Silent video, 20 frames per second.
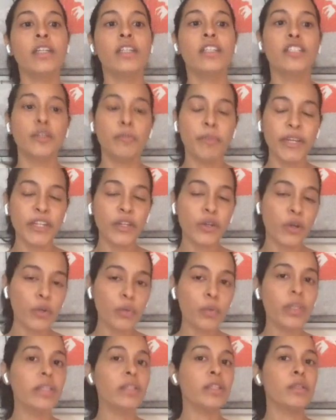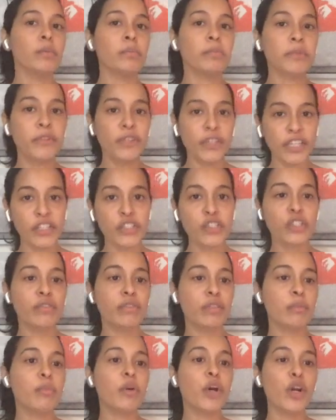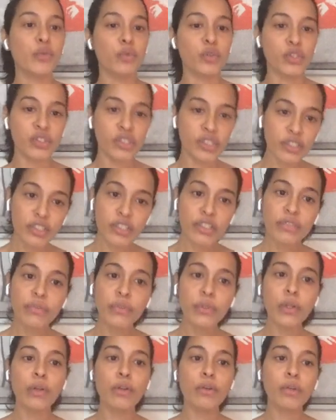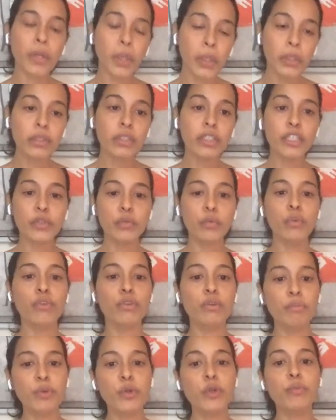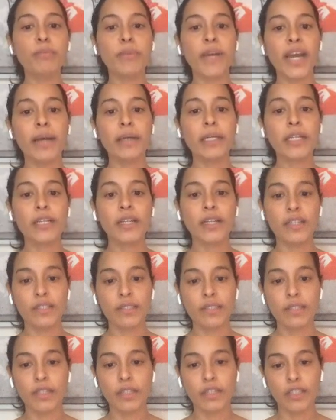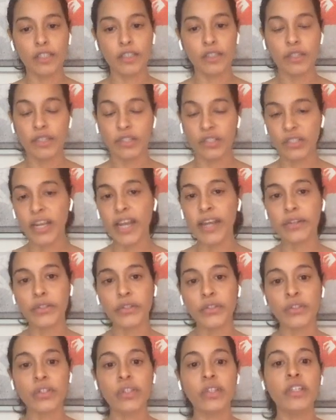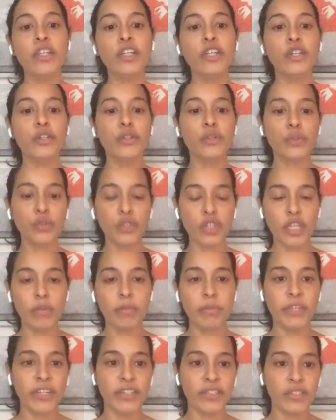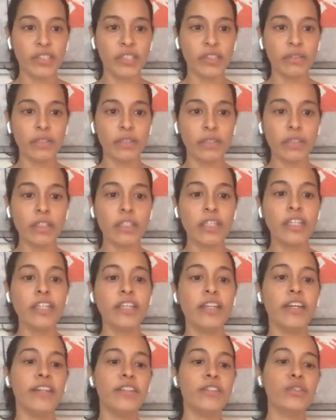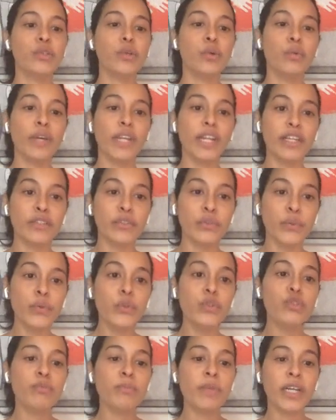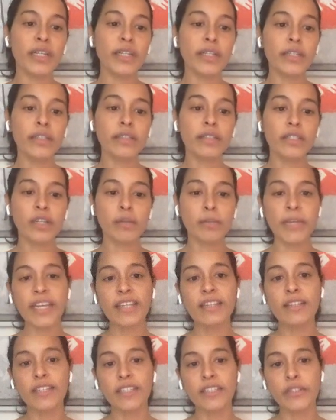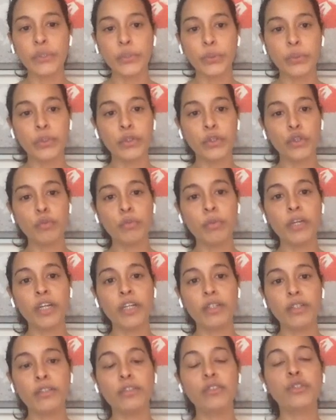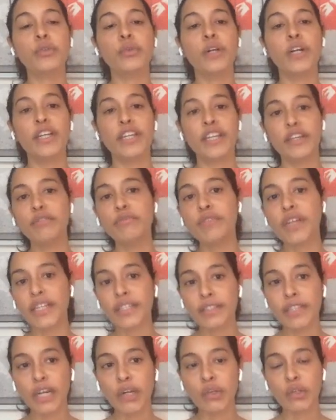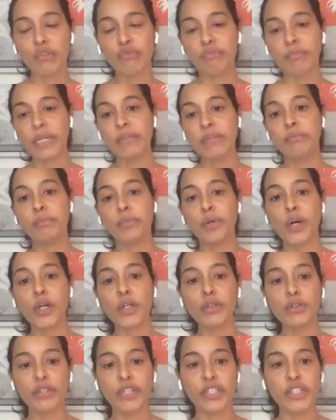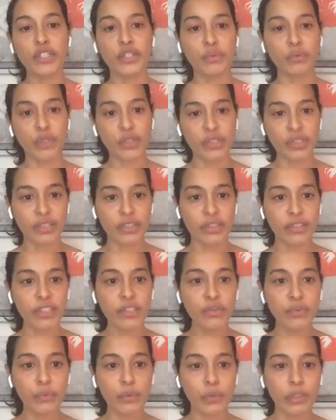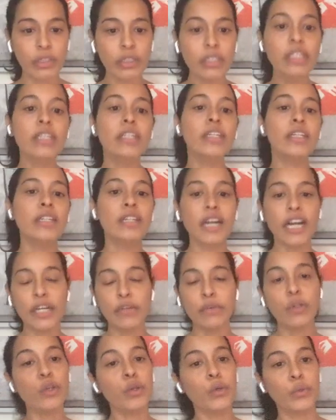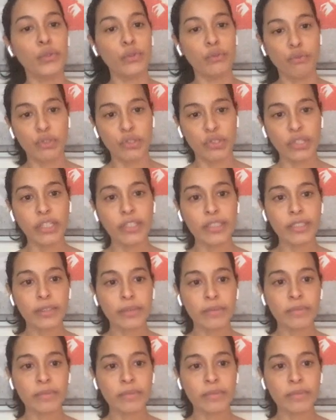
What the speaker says: Depending on whether the creation of the pod was successful or not, it will report back a status to the API server. And so when I use my command line tool, kubectl, to again find out if my pod creation was successful, I will know the result.